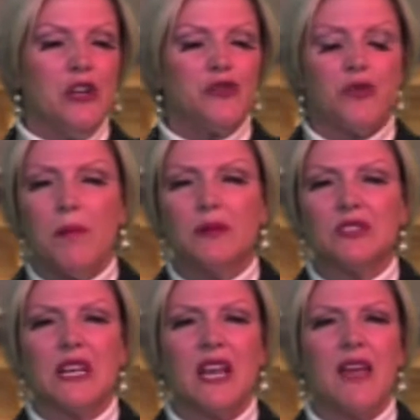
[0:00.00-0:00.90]
troubles
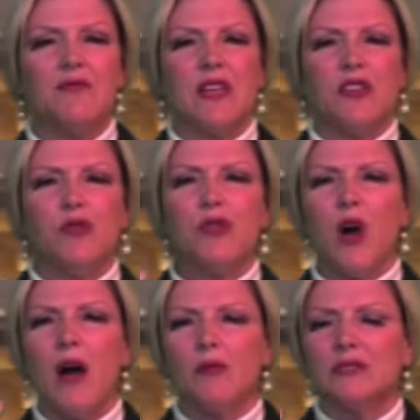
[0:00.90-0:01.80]
in life that you
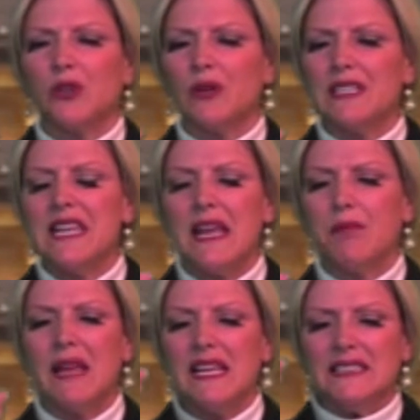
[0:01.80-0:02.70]
thought was going to take
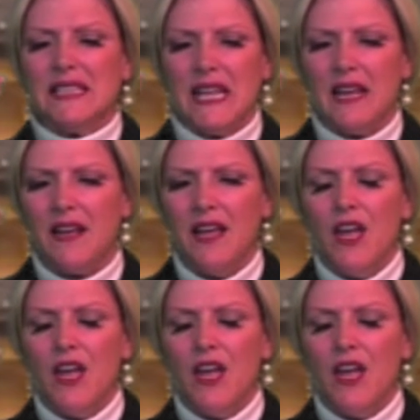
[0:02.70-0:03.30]
place, and then